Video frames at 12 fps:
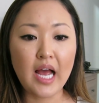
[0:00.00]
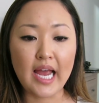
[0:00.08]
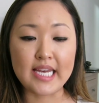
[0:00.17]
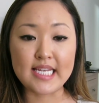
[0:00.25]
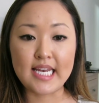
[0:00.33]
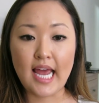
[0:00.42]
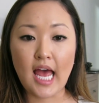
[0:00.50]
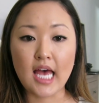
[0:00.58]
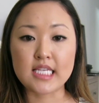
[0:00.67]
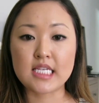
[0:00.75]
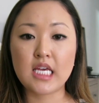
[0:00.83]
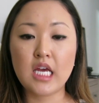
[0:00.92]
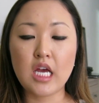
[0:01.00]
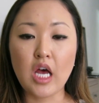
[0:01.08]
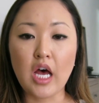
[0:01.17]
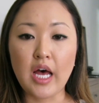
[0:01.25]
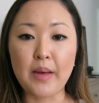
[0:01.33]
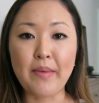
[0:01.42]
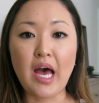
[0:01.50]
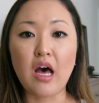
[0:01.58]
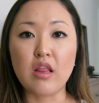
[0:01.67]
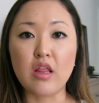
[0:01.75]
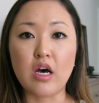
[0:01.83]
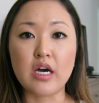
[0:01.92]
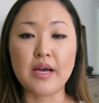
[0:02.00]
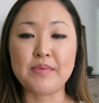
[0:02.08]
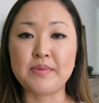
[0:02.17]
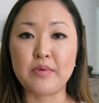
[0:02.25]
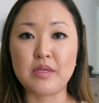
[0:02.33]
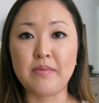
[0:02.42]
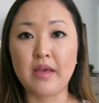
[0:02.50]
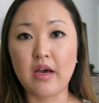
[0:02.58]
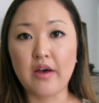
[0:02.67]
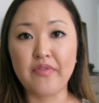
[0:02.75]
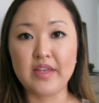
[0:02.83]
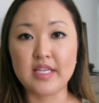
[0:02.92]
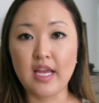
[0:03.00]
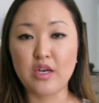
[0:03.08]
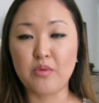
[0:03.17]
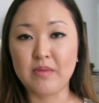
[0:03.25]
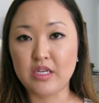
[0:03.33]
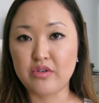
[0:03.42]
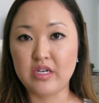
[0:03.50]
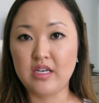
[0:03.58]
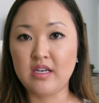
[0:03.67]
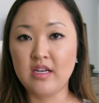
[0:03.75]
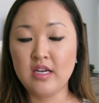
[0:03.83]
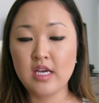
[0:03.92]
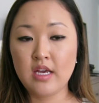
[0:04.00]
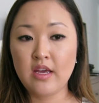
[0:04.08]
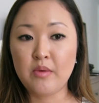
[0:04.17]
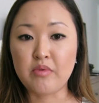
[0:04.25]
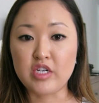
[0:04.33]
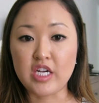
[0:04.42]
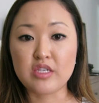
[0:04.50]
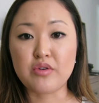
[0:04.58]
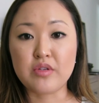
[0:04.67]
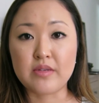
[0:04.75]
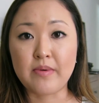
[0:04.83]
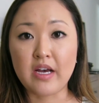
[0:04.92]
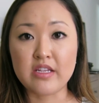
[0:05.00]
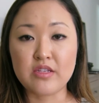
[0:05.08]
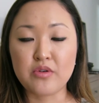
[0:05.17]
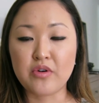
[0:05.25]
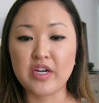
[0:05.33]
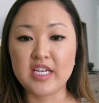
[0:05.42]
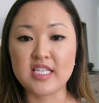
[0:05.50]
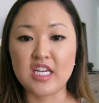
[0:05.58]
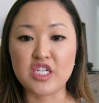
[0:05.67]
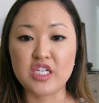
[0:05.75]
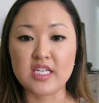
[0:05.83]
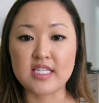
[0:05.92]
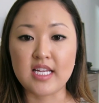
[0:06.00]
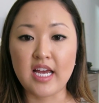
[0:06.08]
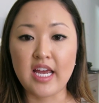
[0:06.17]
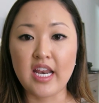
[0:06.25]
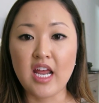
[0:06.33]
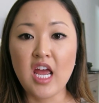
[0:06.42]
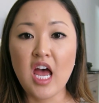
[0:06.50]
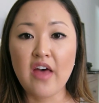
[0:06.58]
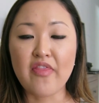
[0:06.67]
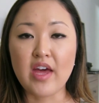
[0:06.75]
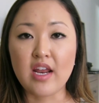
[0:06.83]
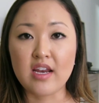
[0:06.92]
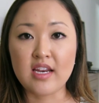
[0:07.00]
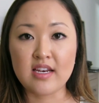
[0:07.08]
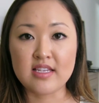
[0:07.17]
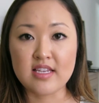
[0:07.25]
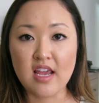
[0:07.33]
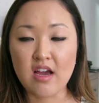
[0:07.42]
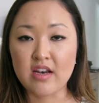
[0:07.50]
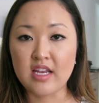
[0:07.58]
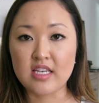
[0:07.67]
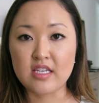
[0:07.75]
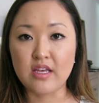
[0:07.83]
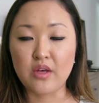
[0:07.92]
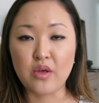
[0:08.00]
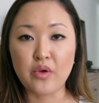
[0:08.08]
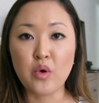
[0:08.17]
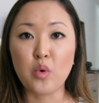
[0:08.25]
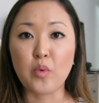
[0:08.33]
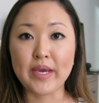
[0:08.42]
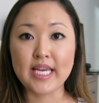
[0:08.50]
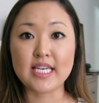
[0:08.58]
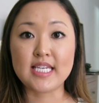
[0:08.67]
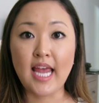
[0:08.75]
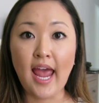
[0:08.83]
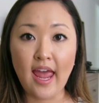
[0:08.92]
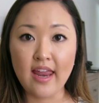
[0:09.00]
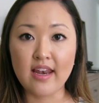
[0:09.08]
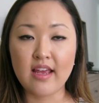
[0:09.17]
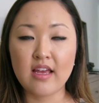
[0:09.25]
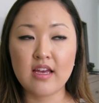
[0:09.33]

I did ask how long I'm supposed to be on this endometrium progesterone suppositories, and she said that I need to stay on it till week 10.